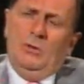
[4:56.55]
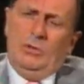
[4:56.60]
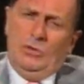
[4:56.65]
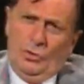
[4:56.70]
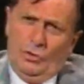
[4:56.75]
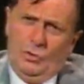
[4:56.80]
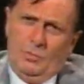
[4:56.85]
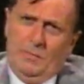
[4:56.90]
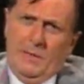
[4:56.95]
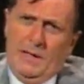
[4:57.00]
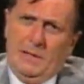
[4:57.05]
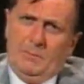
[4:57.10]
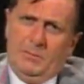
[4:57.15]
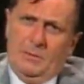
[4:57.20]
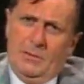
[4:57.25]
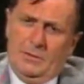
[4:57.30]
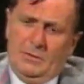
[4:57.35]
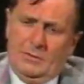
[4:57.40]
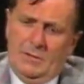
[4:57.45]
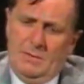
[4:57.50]
a talkback
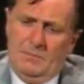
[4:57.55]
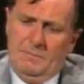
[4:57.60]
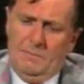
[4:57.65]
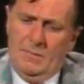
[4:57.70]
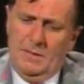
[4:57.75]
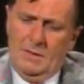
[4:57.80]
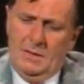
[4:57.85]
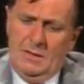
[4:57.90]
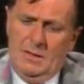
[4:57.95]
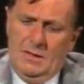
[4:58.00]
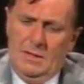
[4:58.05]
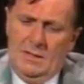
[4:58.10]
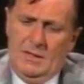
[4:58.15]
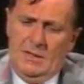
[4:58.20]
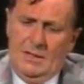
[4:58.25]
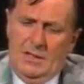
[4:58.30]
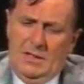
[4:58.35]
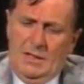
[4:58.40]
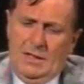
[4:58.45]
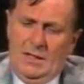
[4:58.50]
program,
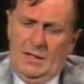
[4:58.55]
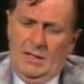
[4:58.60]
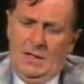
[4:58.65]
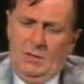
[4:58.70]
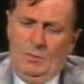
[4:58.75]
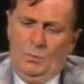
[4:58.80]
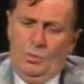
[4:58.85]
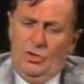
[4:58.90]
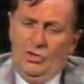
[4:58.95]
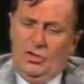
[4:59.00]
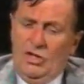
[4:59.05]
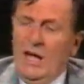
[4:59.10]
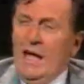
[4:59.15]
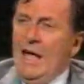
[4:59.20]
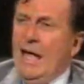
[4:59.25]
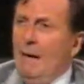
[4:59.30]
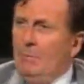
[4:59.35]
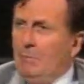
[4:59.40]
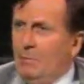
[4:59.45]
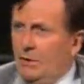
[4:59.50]
which
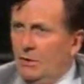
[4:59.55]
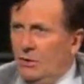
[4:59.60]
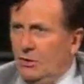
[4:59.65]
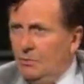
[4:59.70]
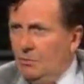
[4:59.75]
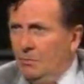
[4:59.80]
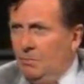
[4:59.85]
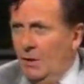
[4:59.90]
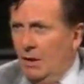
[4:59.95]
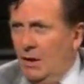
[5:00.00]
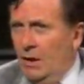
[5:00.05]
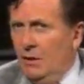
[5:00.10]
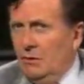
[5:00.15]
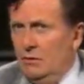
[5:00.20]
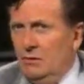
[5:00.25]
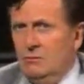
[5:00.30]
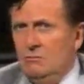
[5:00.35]
happened by a